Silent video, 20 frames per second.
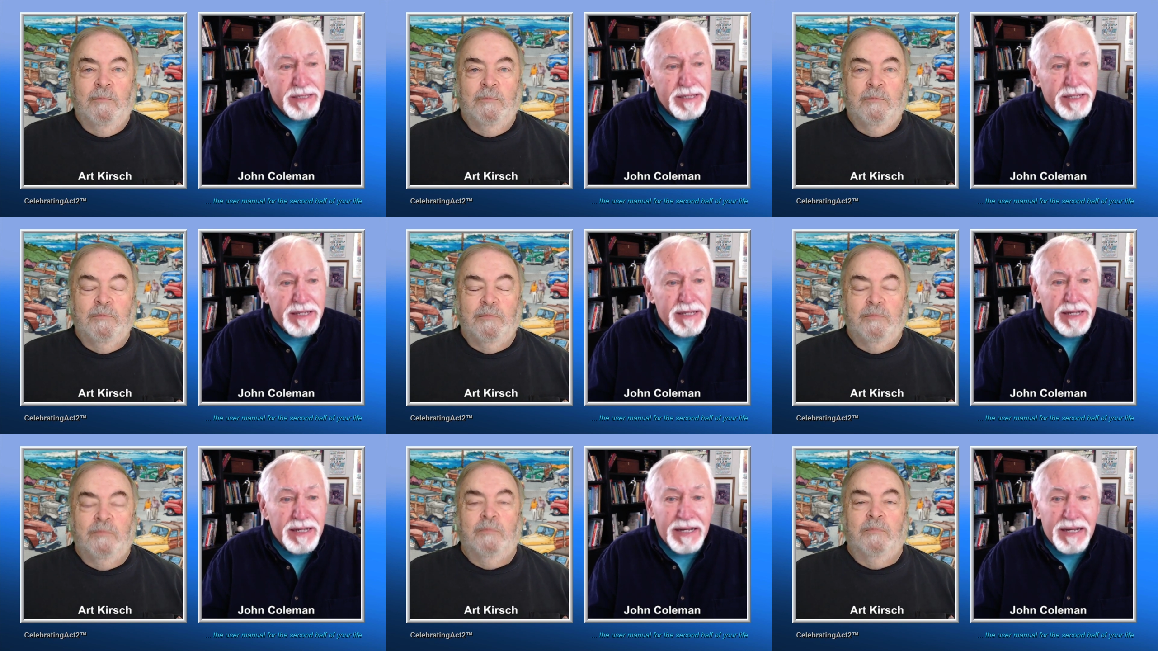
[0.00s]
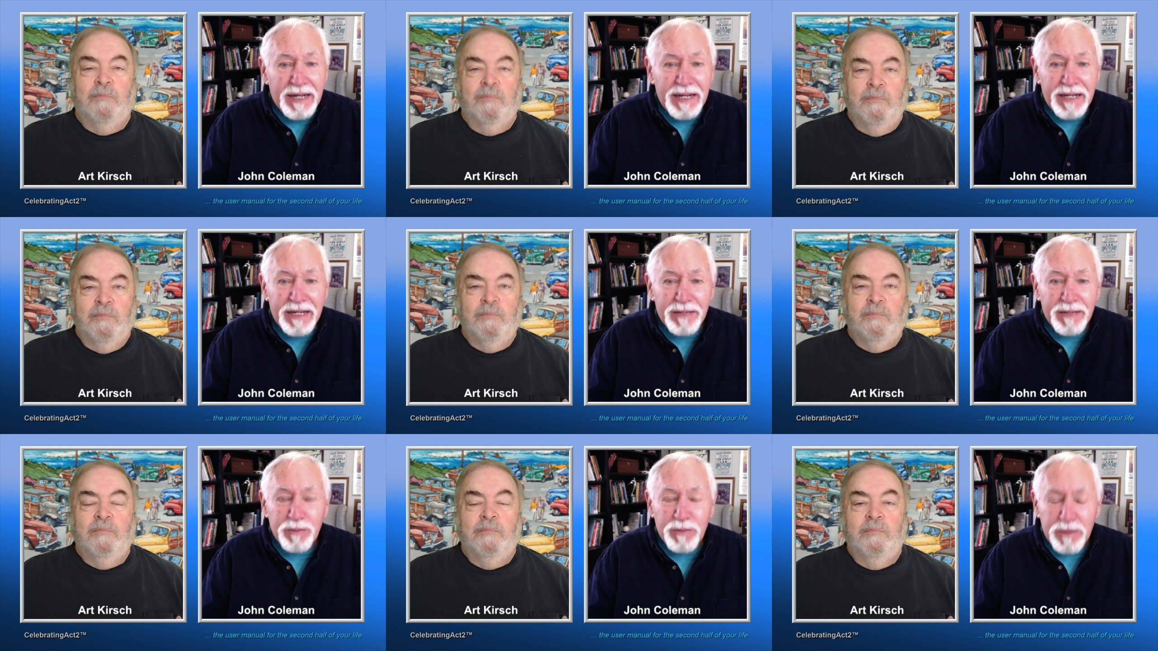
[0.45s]
Speaker 1: Mm.
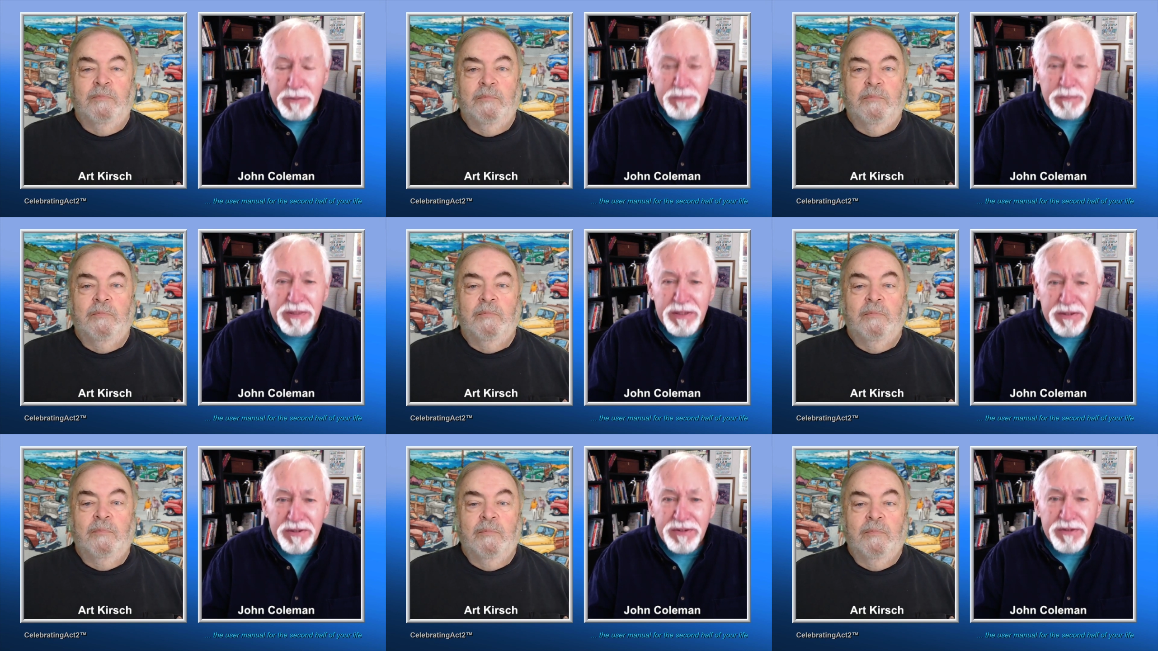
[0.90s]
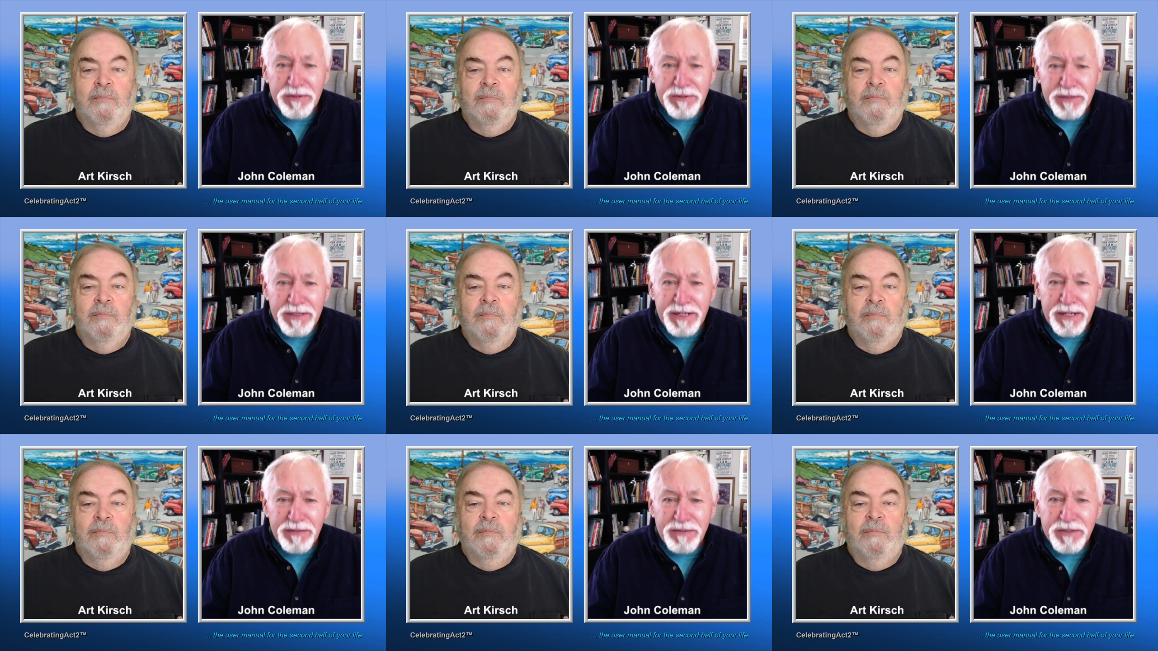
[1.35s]
And we're busier
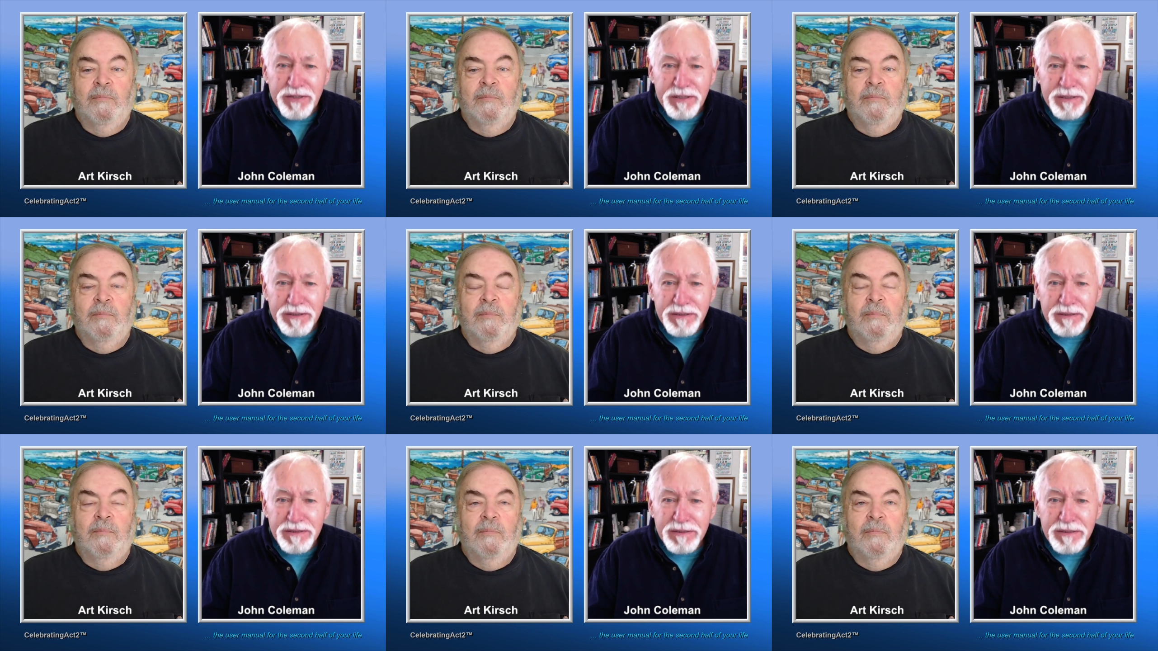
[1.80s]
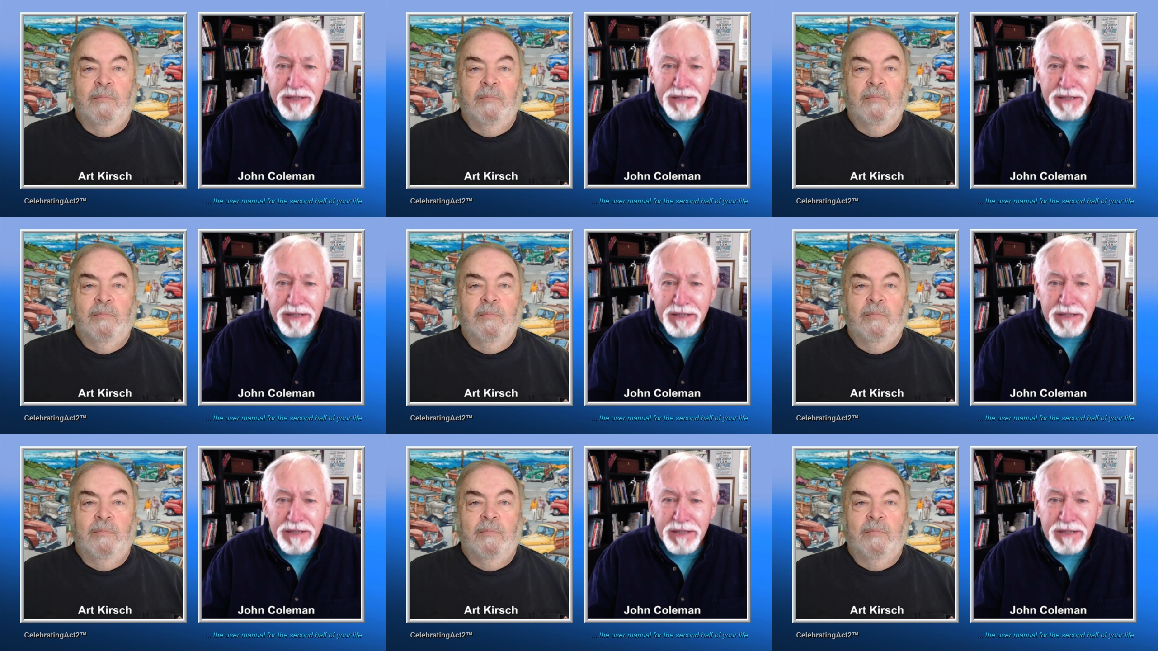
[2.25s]
than ever